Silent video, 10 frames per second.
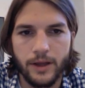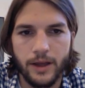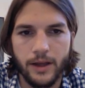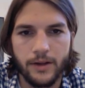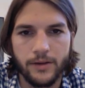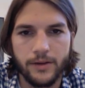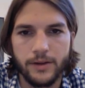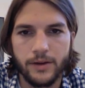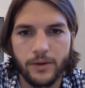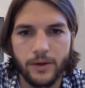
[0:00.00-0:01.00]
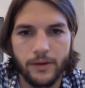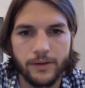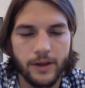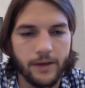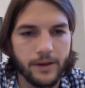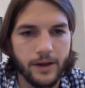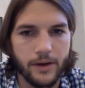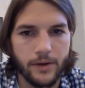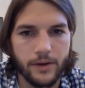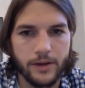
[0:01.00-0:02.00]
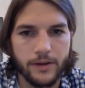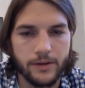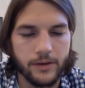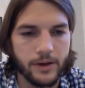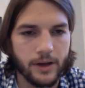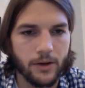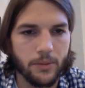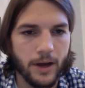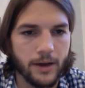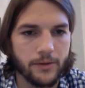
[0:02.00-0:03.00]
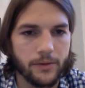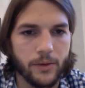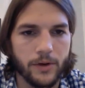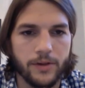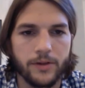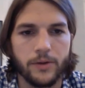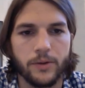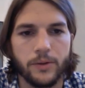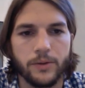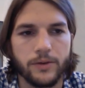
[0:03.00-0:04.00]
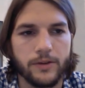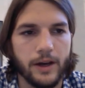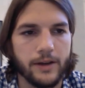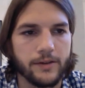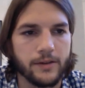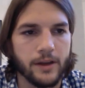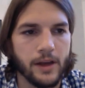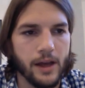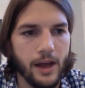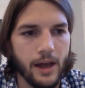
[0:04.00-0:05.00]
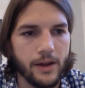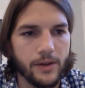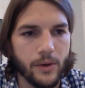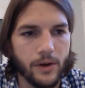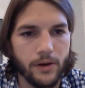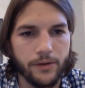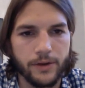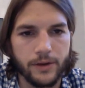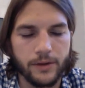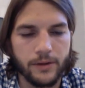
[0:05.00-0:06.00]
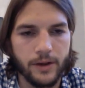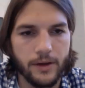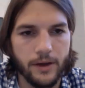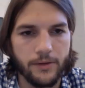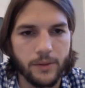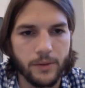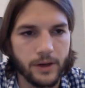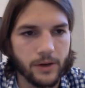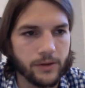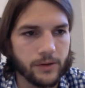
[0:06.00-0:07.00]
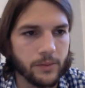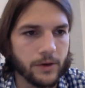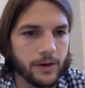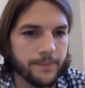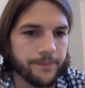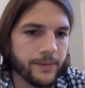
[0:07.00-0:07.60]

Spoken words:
And you obviously have the arrow keys, so you can arrow back and forth through sites, and a URL field if you want to go somewhere